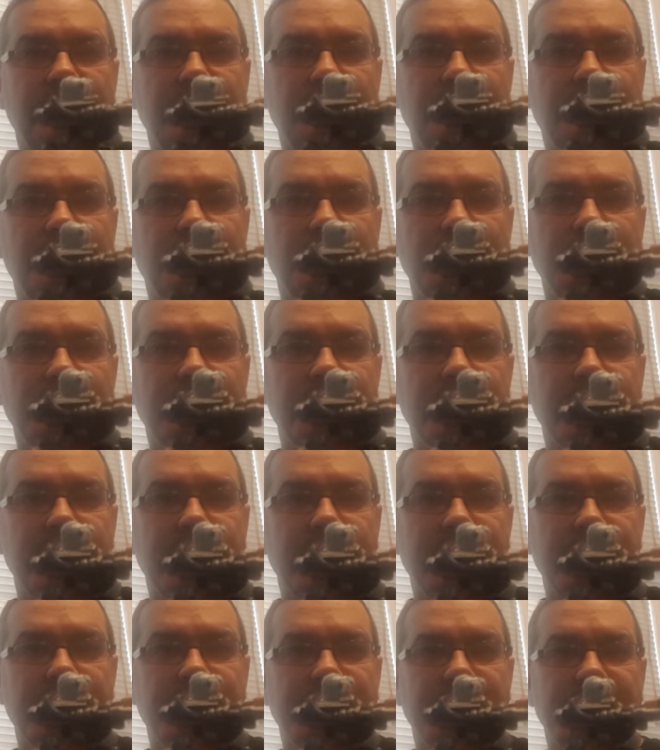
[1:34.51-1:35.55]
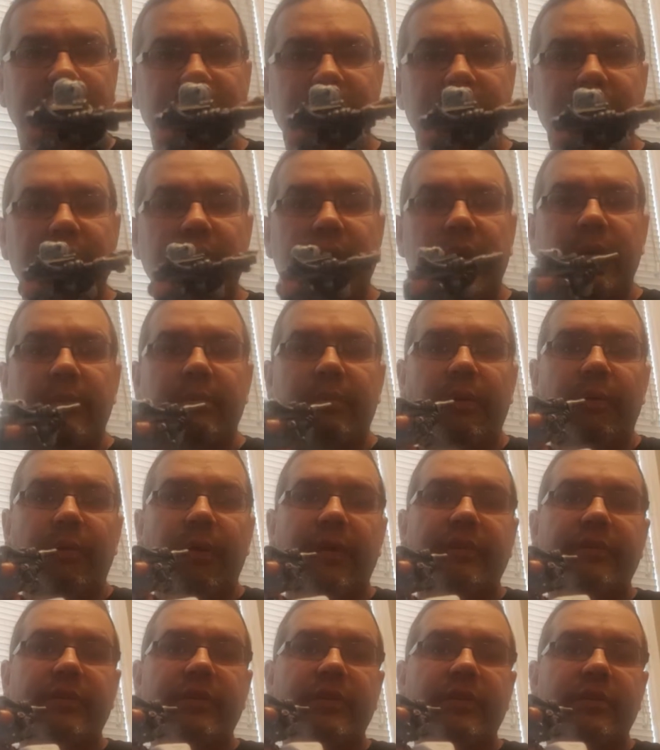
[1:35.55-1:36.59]
Most of the stuff is finished. But what we
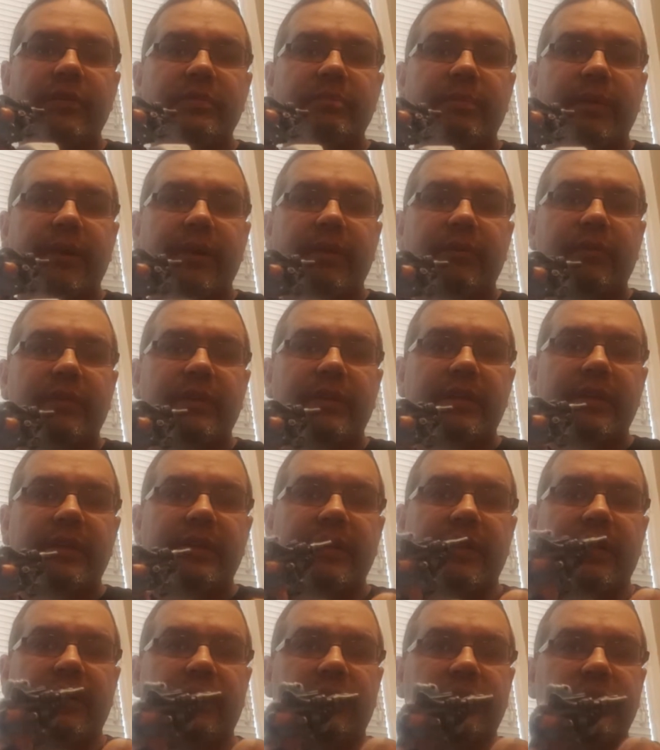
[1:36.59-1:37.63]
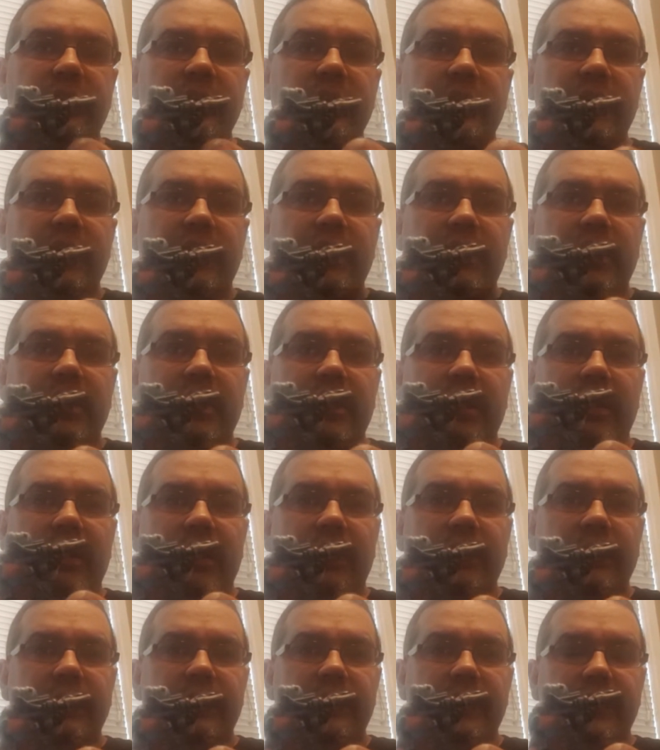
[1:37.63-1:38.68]
have to do is pick out the details
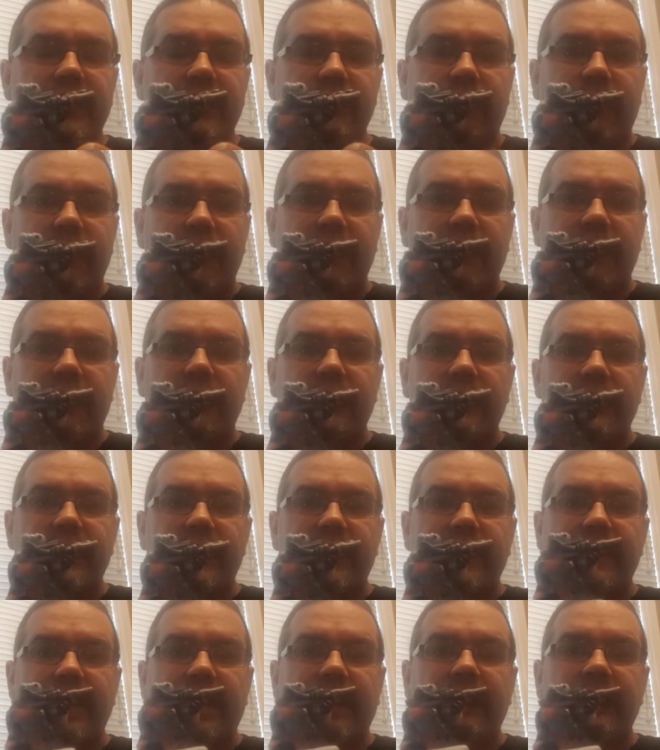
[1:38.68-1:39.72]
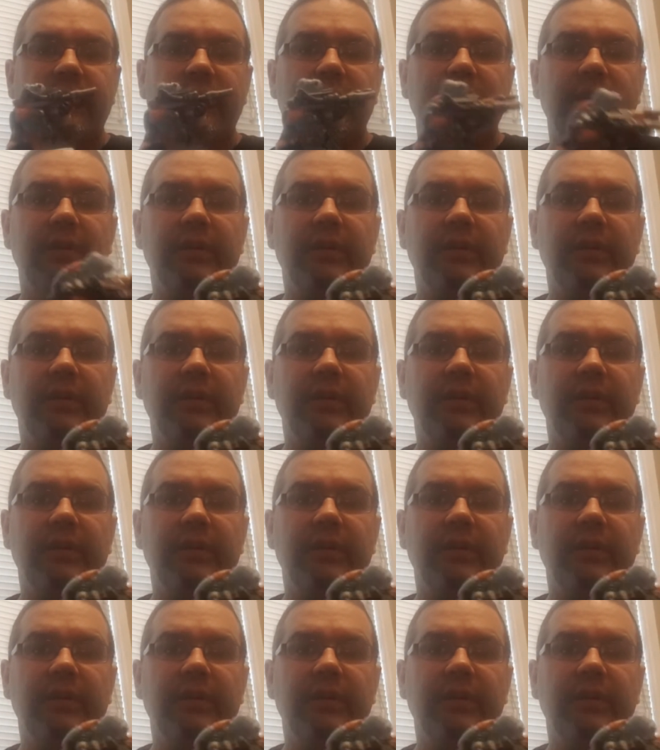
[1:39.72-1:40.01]
on the D20 or the D10.